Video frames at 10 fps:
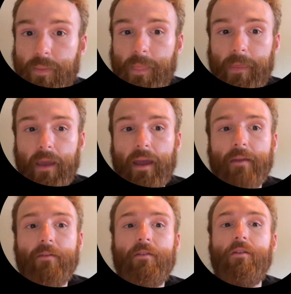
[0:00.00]
Okay.
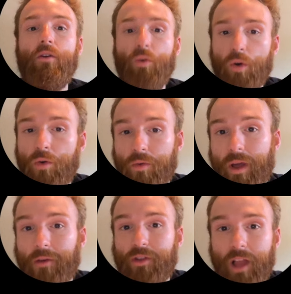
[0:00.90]
Whew, that
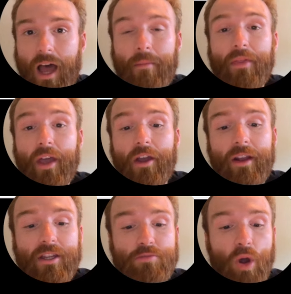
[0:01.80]
was a lot, but there it
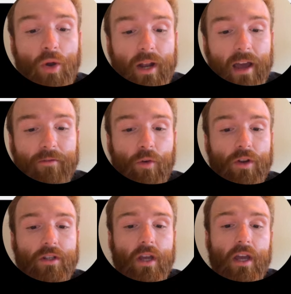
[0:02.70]
is broken out for
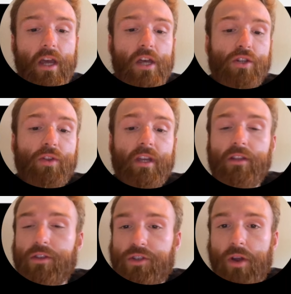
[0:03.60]
us. So the end of
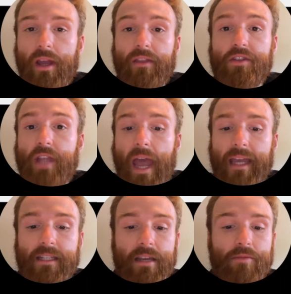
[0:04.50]
the string, the stack
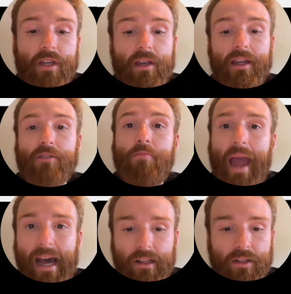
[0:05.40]
is empty. It's
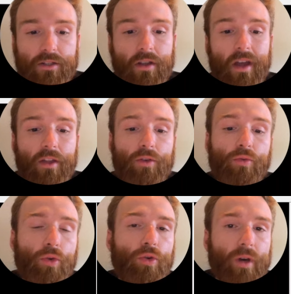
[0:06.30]
balanced. The
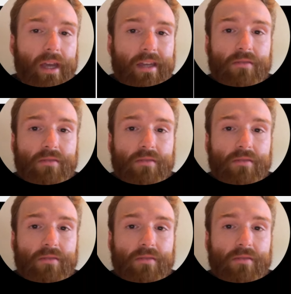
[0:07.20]
rule is